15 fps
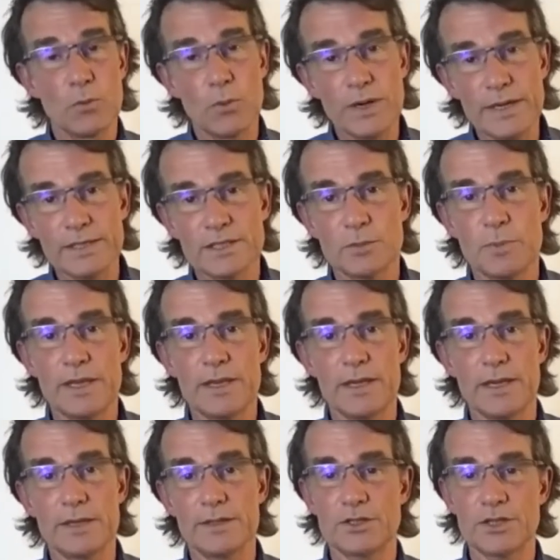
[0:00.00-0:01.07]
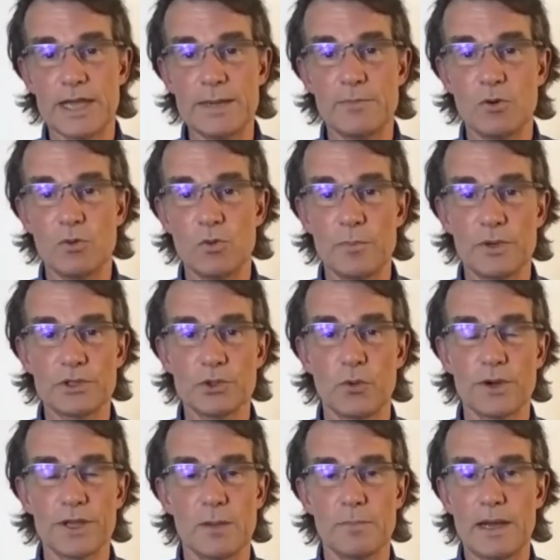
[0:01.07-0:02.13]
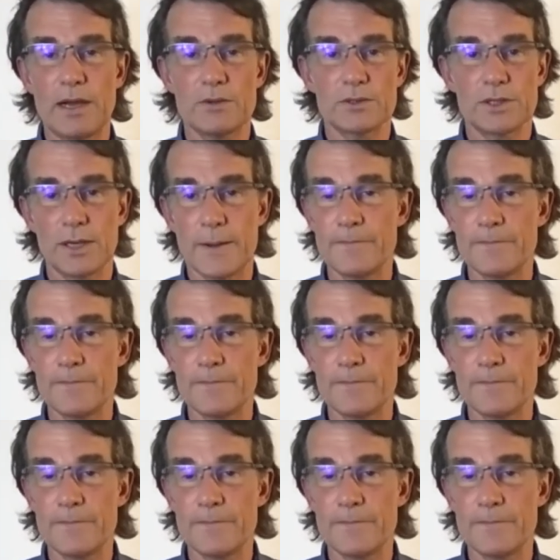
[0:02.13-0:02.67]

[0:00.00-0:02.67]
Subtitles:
We need to be at the table when we're talking about